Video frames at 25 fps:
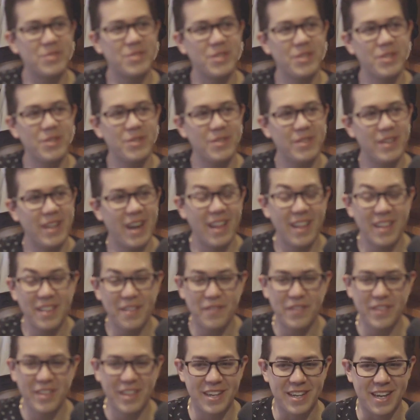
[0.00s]
I don't even
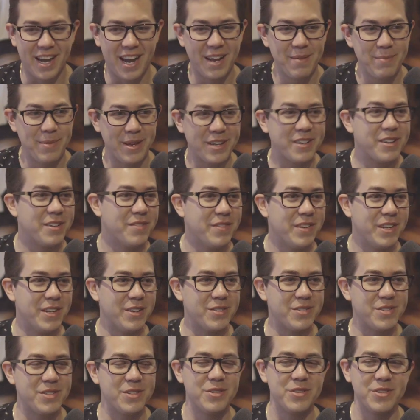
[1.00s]
feel like I make good
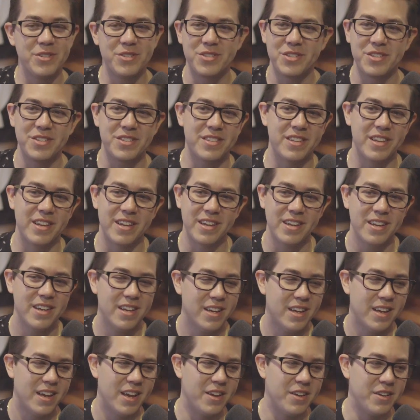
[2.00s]
videos too. It's just that
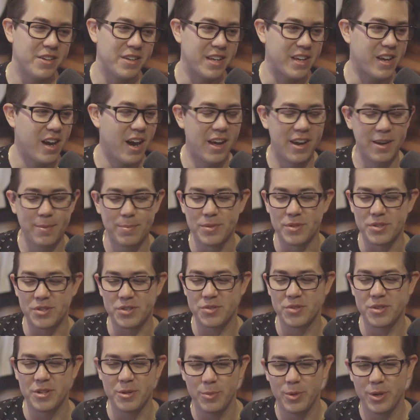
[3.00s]
you get caught up in
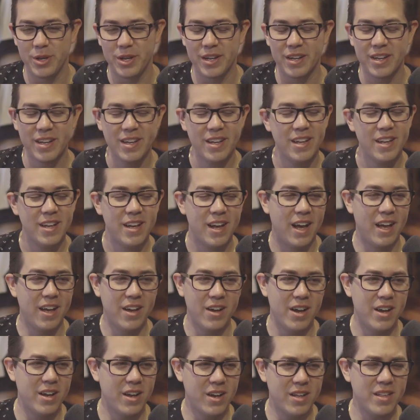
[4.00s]
streaming.
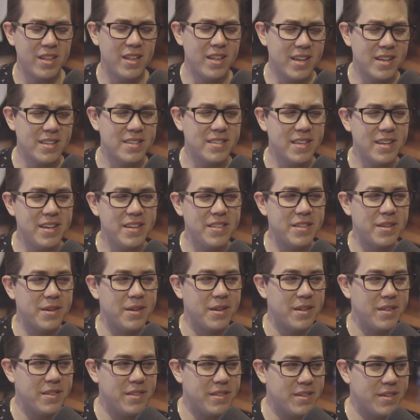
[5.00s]
I like I said in
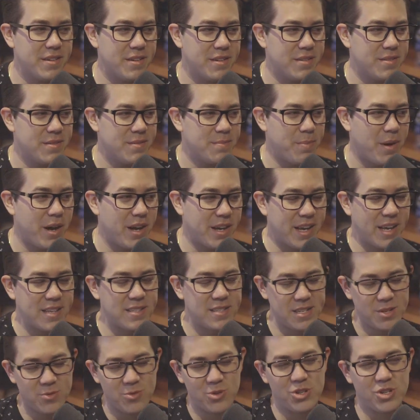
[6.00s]
the podcast I
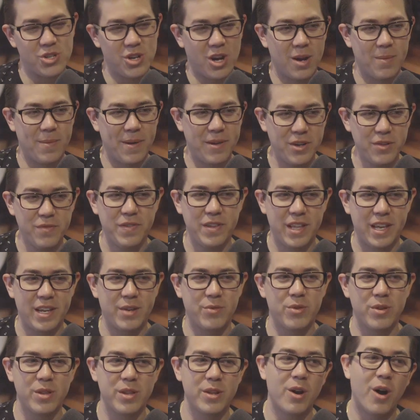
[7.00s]
did with Sharp, I do feel like
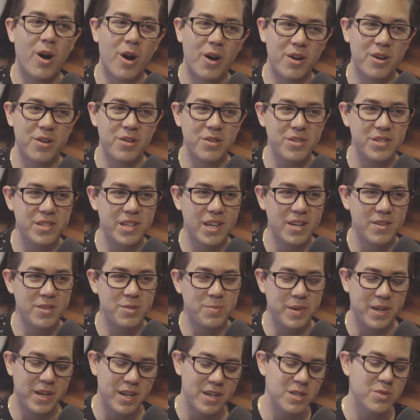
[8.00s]
we're a little hard on ourselves
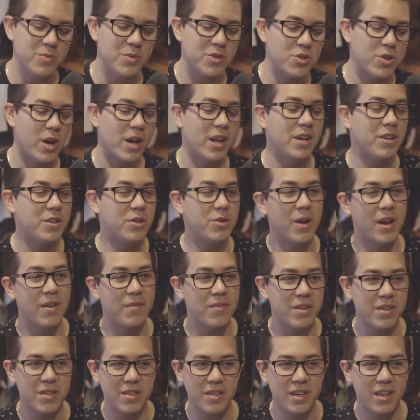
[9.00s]
because we try to do
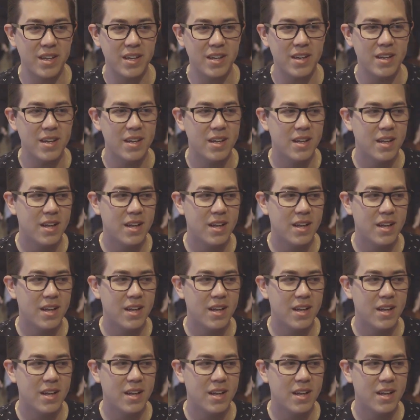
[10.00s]
everything.